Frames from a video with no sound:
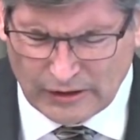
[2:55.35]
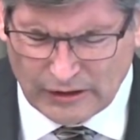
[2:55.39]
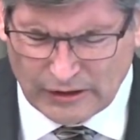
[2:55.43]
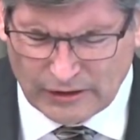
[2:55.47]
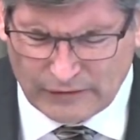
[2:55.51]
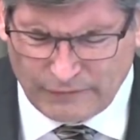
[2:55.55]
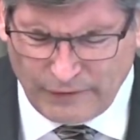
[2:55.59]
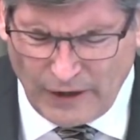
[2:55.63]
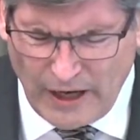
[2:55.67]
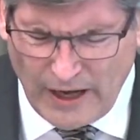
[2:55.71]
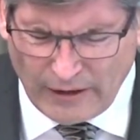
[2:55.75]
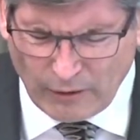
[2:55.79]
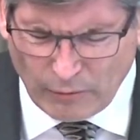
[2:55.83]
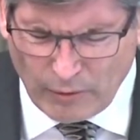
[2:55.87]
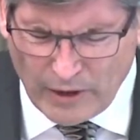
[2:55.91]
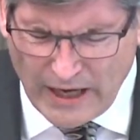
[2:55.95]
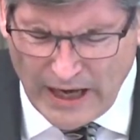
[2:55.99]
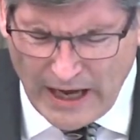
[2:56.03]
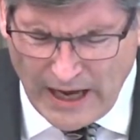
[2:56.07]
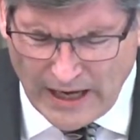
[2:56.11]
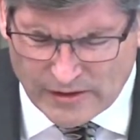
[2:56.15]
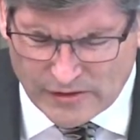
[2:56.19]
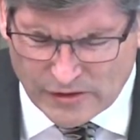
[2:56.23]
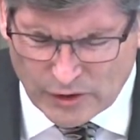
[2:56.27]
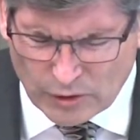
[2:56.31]
And Father, we
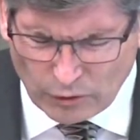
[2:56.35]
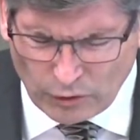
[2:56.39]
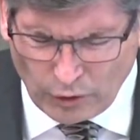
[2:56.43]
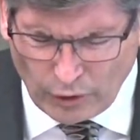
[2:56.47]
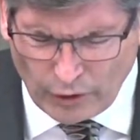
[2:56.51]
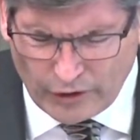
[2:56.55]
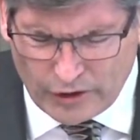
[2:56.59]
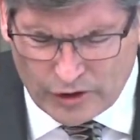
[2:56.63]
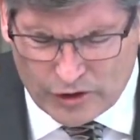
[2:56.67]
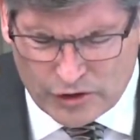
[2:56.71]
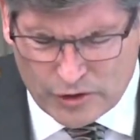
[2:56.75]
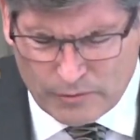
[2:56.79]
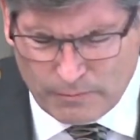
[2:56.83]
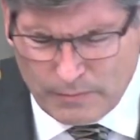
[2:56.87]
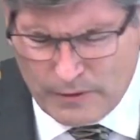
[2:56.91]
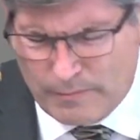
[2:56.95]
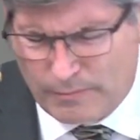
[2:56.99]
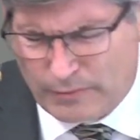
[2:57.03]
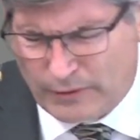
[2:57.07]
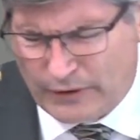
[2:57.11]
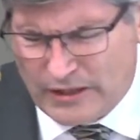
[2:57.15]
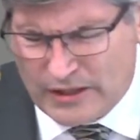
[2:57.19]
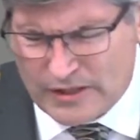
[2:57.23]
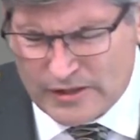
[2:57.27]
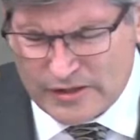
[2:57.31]
ask, O oh Lord, that you be
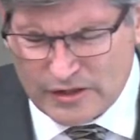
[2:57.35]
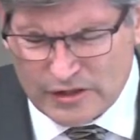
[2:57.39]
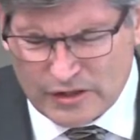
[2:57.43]
pleased